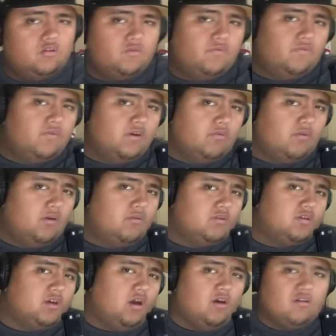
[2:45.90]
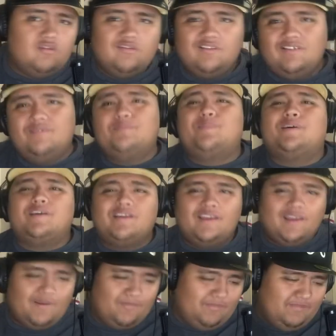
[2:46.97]
What the fuck wrong with y'all?
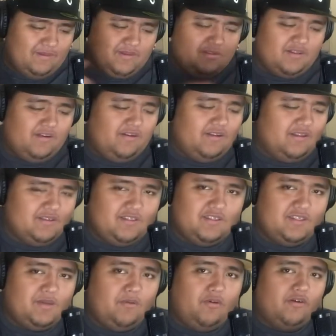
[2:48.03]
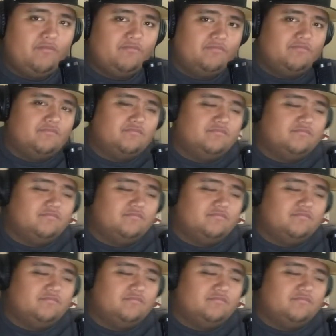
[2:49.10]
But, yeah, let's get started. Let's just keep going.